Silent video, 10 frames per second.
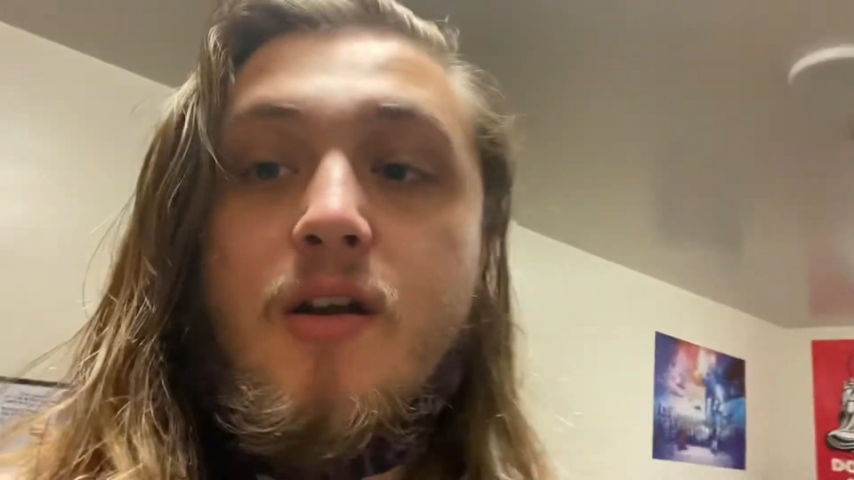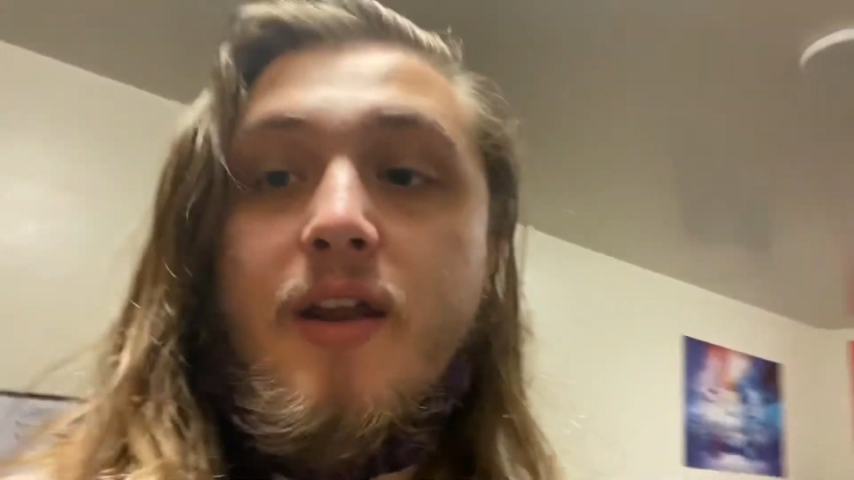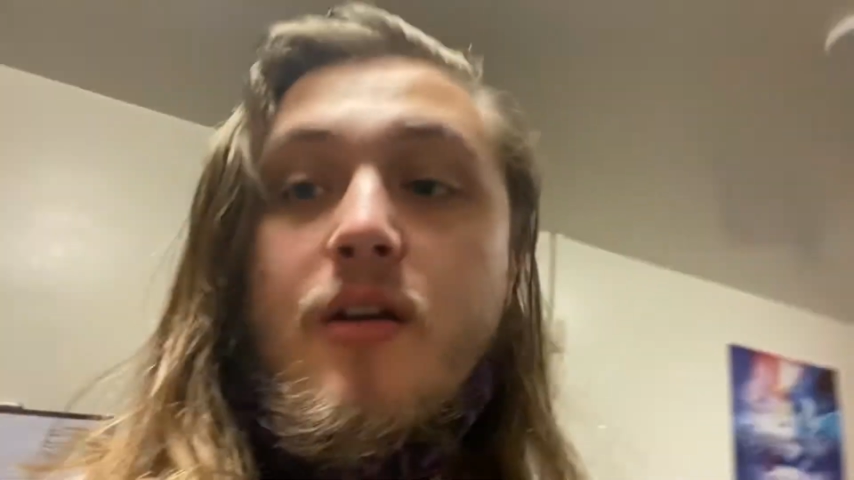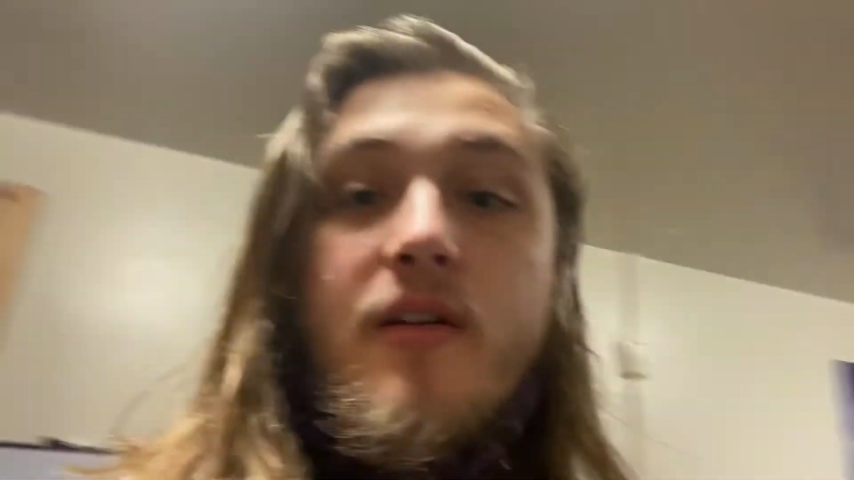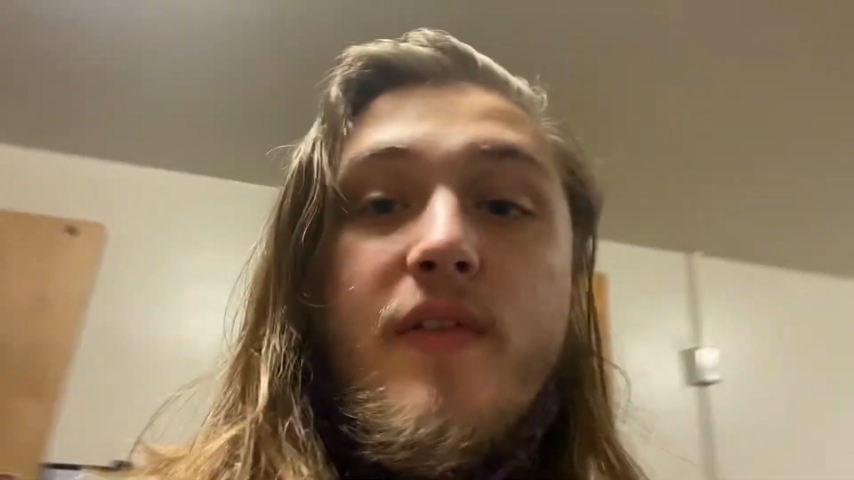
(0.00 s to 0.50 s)
I
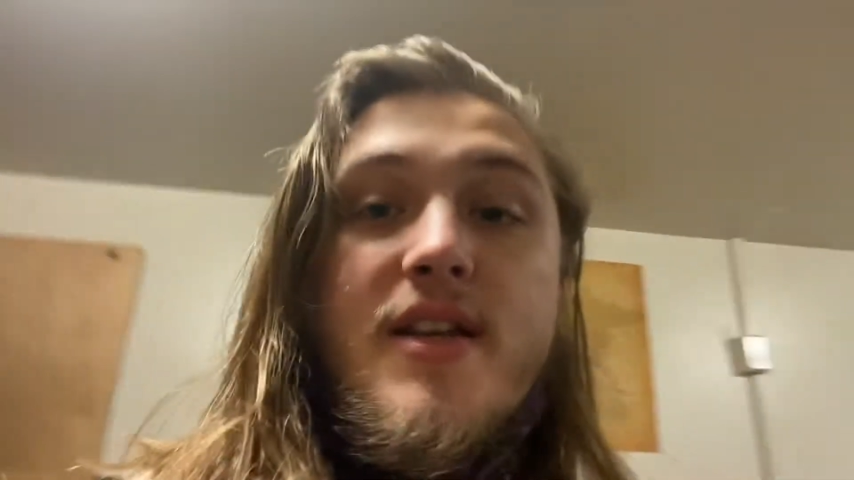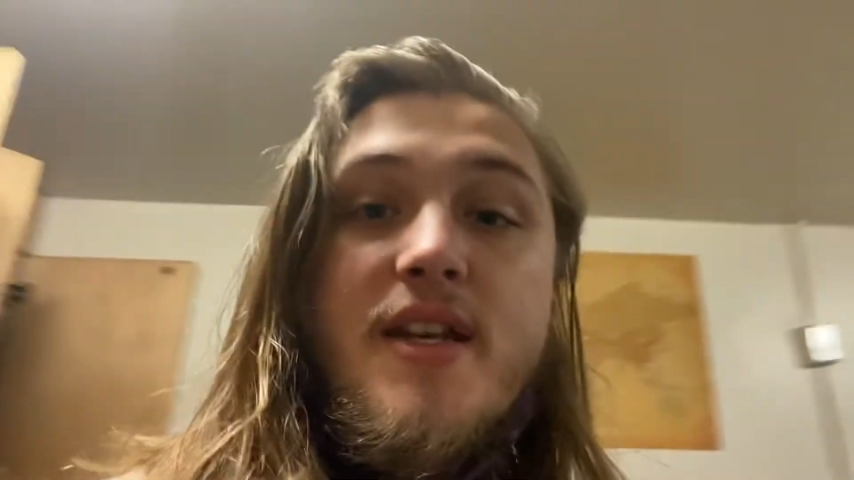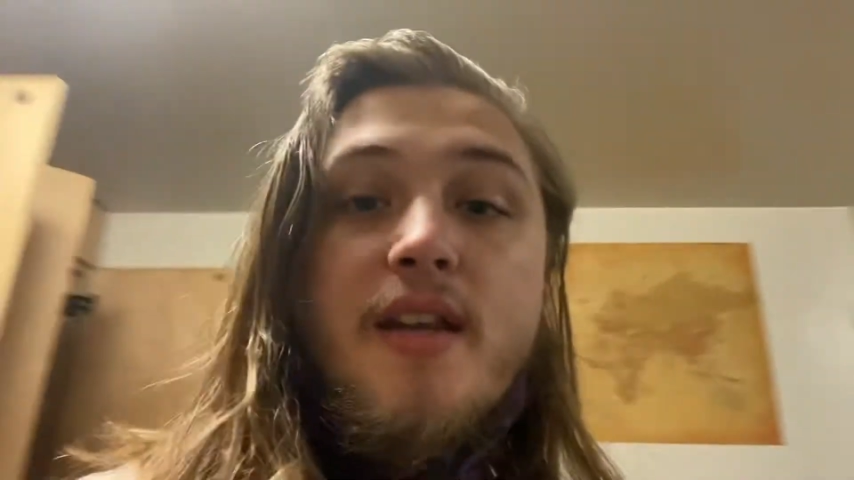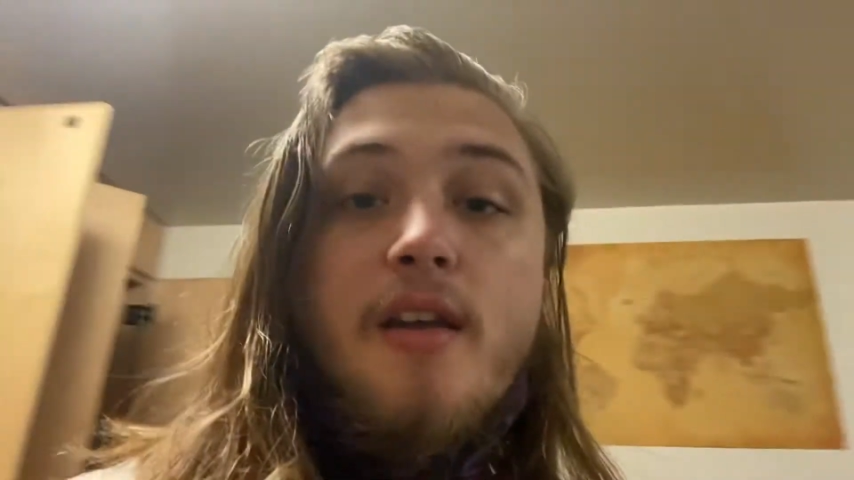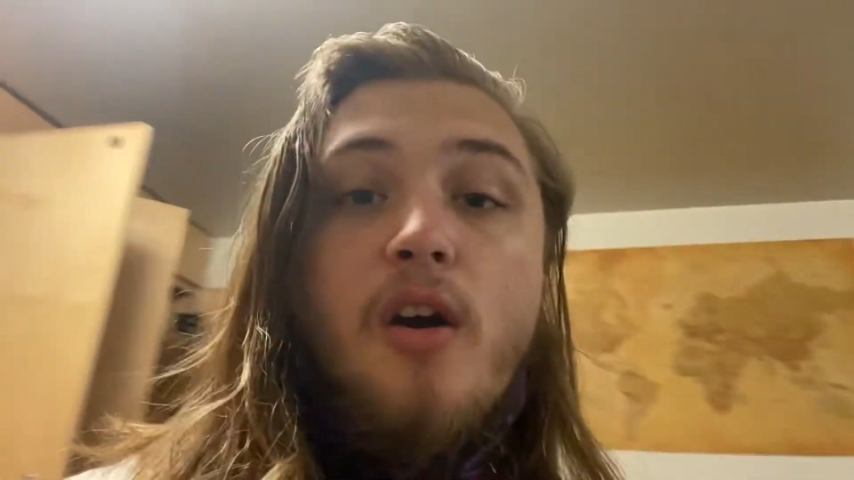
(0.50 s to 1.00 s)
don't advise
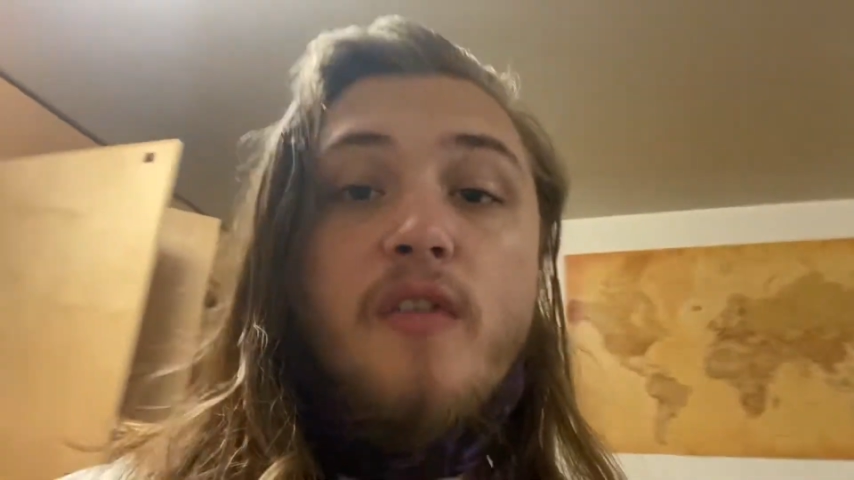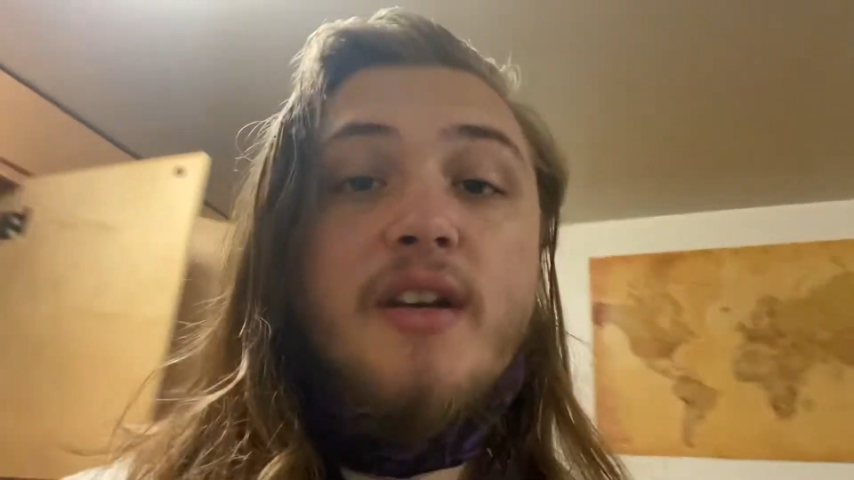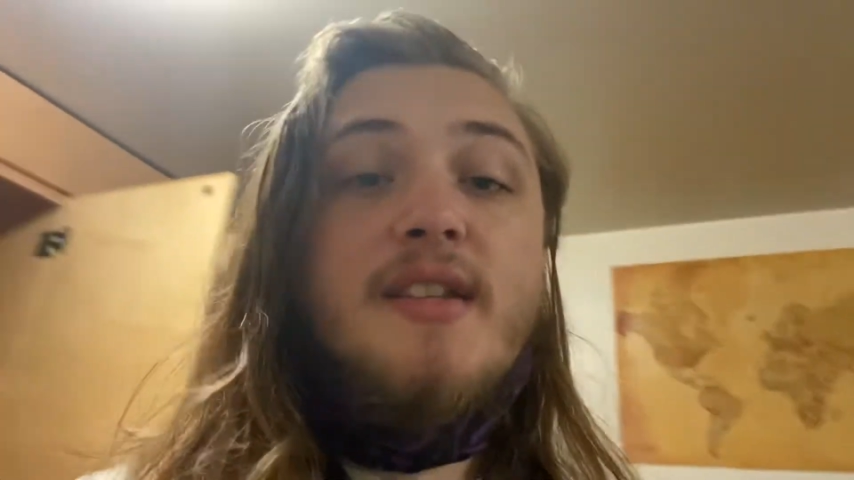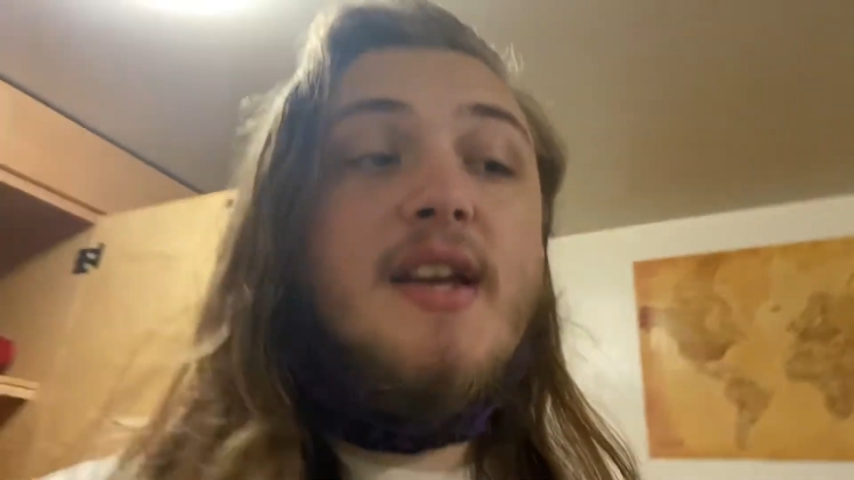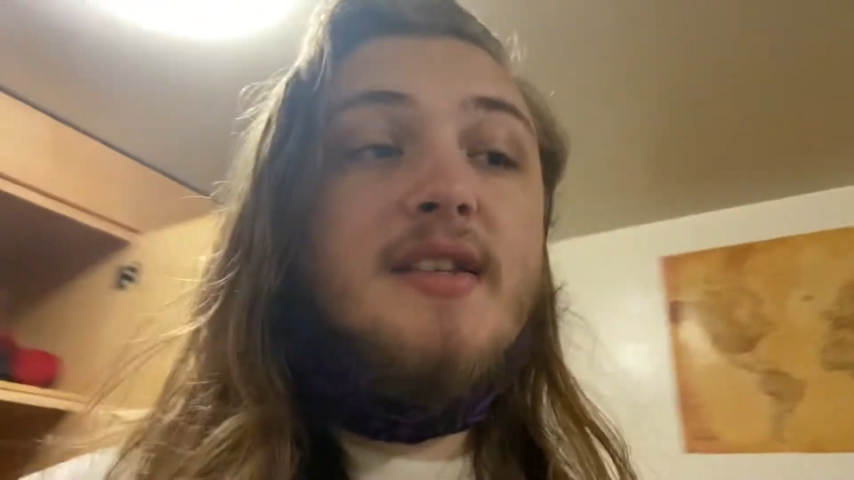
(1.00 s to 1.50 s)
getting COVID
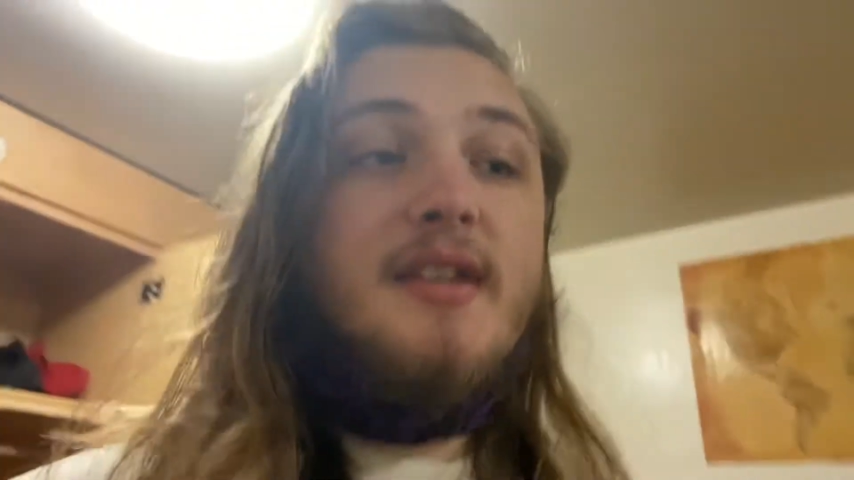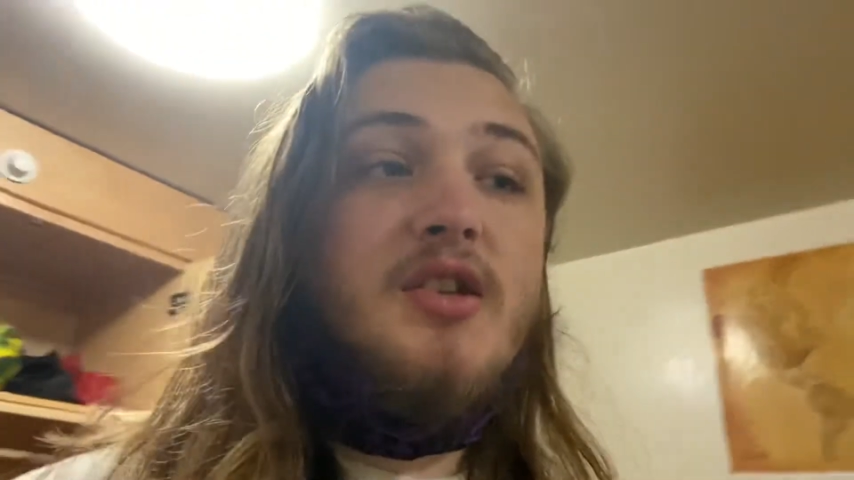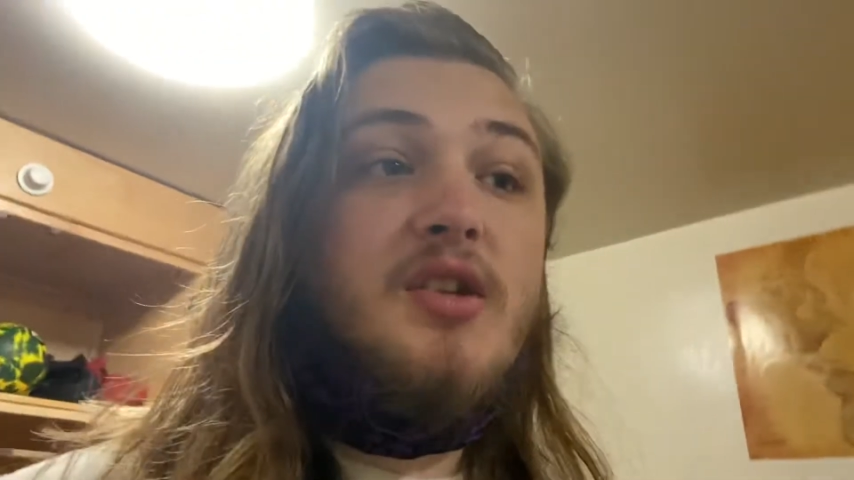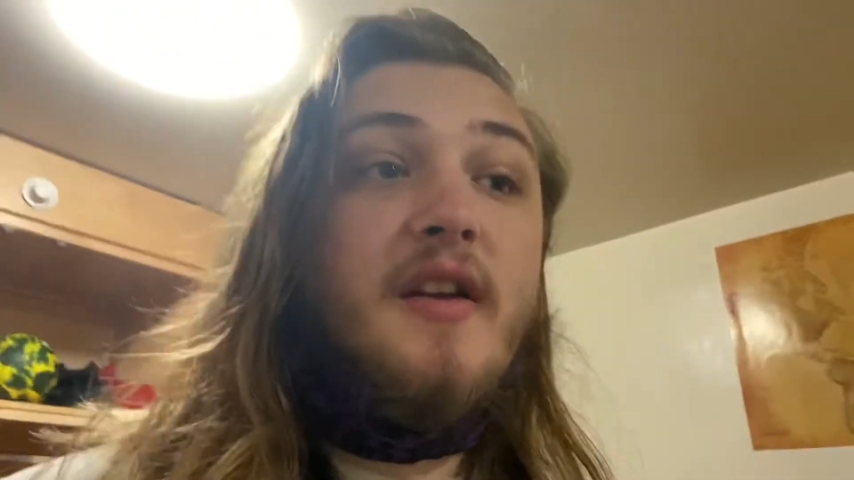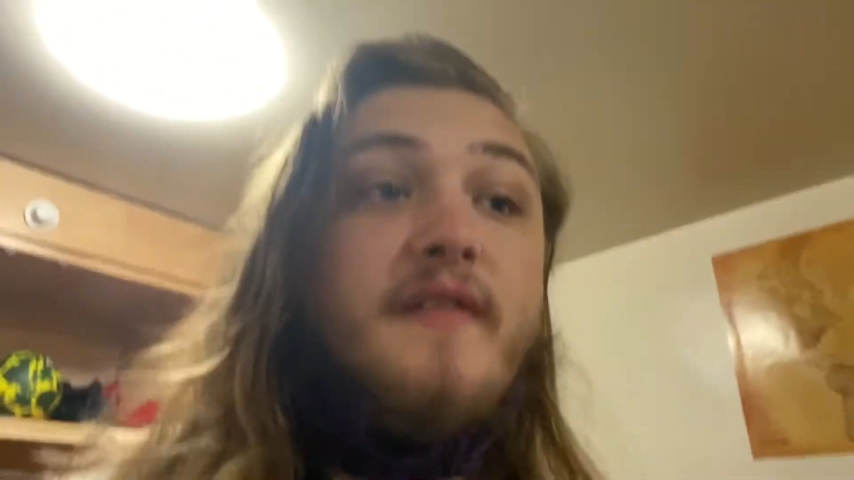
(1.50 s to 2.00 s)
because isolation
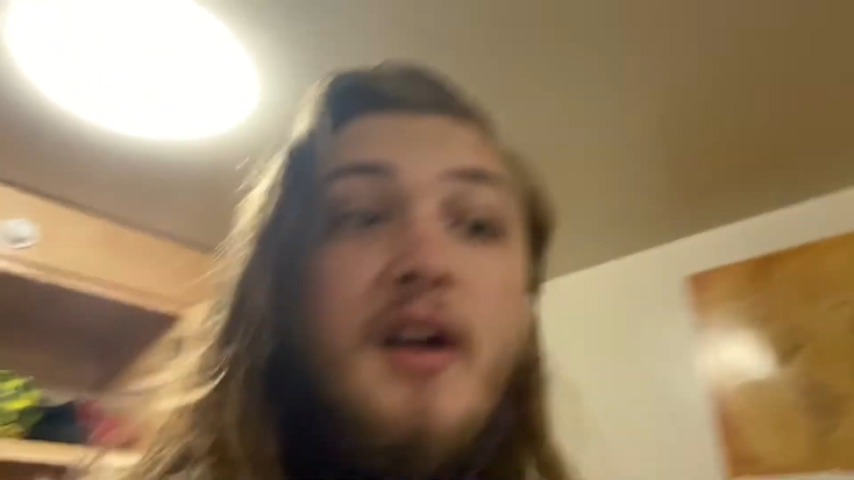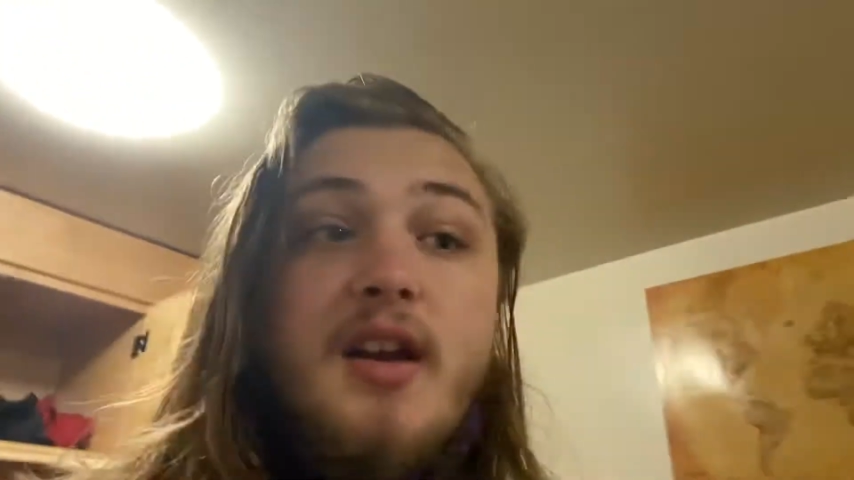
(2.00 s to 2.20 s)
is not fun.